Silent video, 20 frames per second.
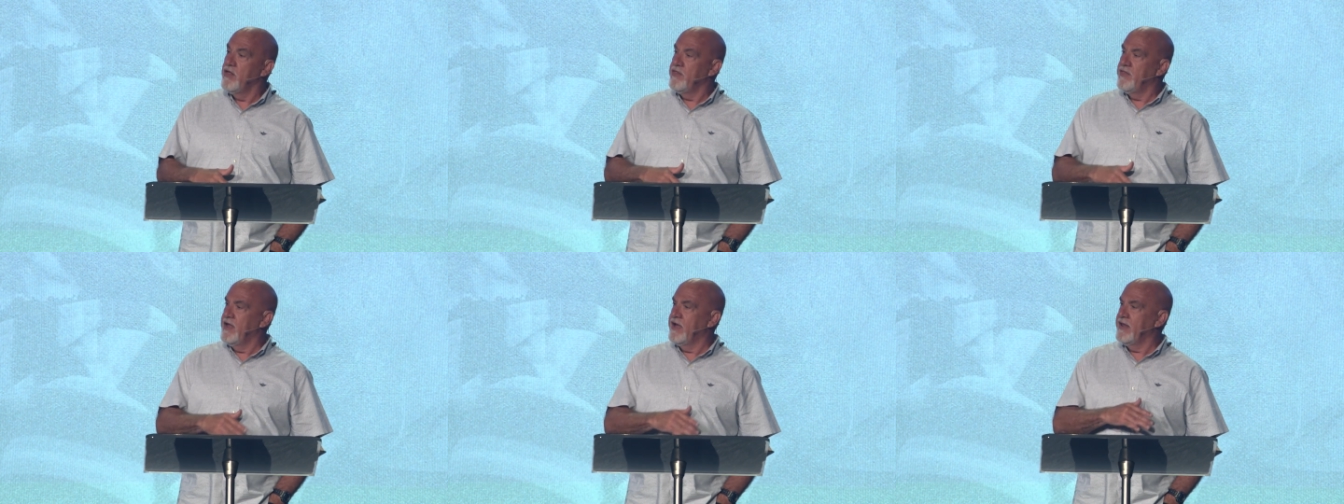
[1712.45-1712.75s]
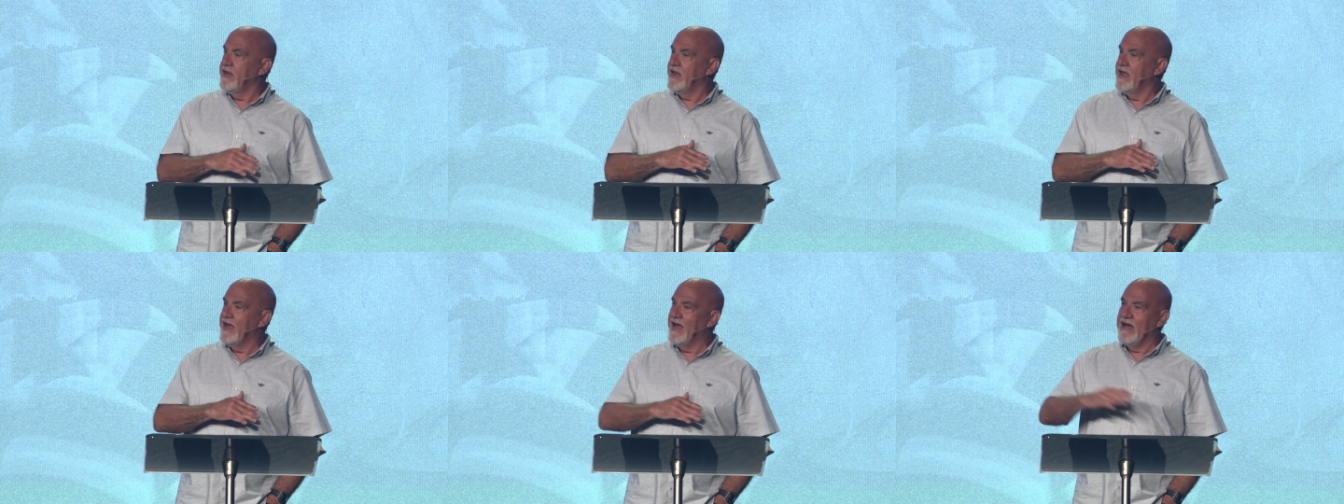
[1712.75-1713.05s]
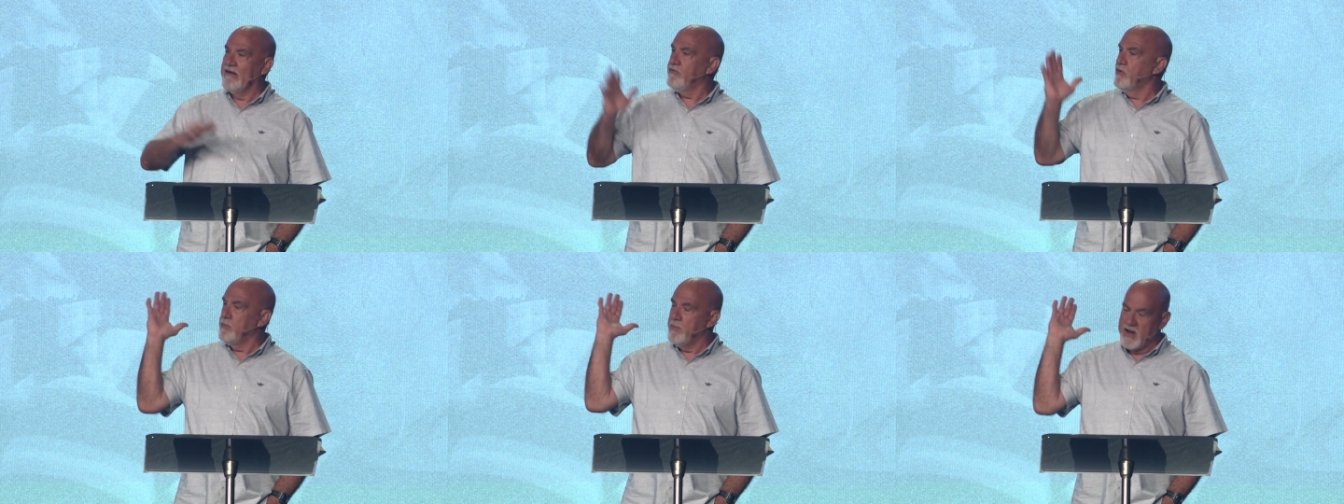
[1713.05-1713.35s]
that
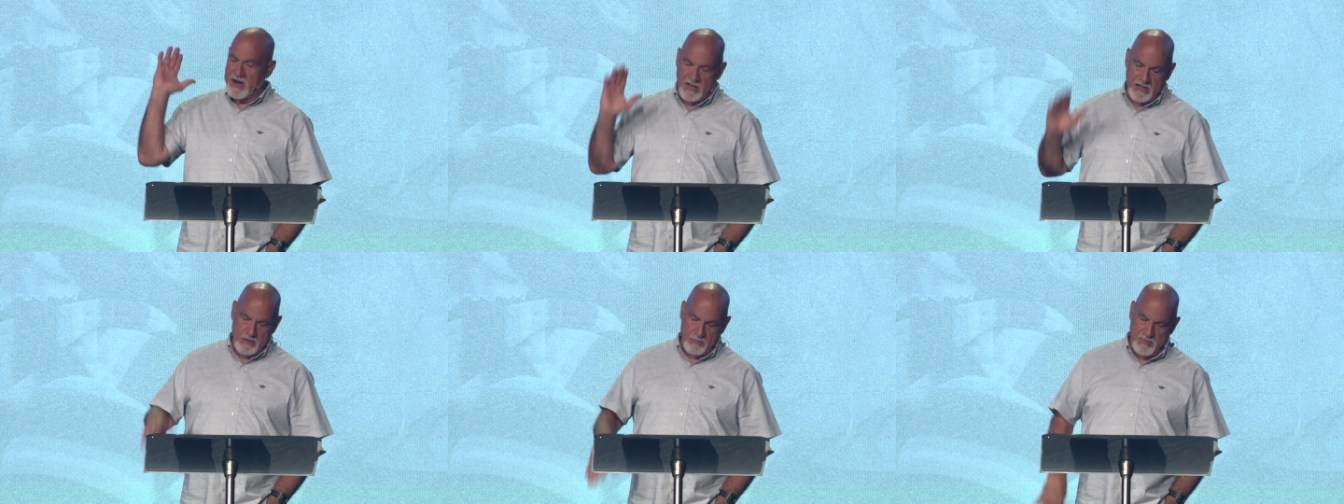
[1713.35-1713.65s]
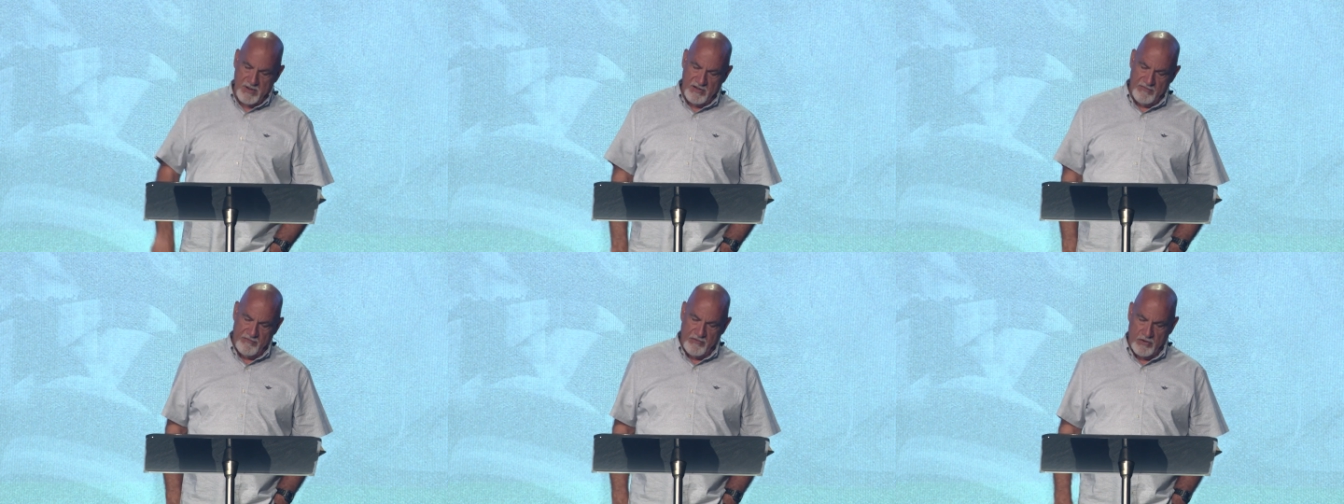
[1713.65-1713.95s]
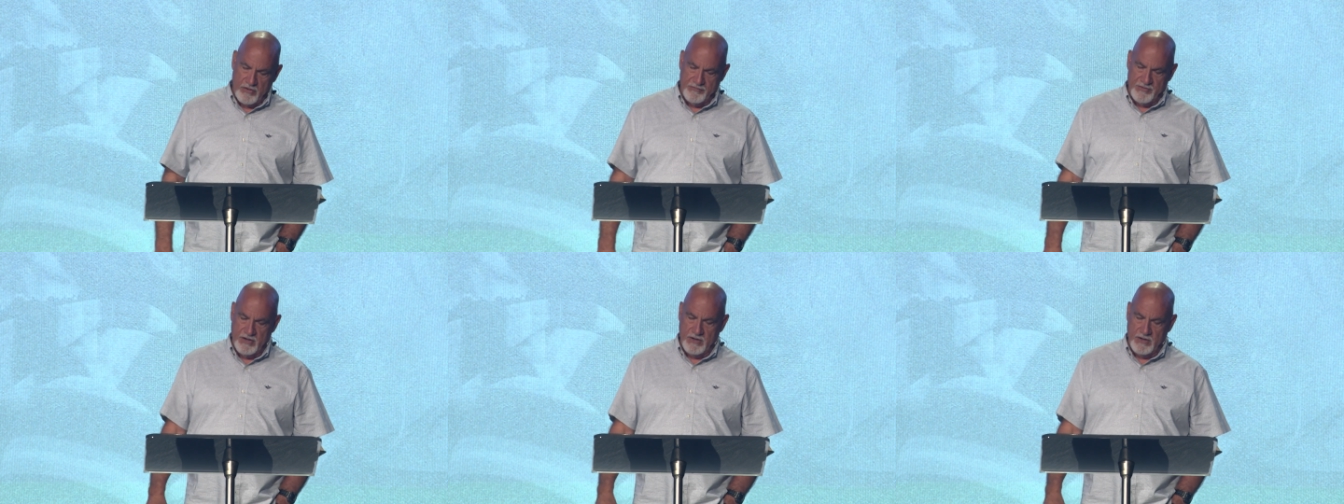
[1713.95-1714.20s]
everybody could be involved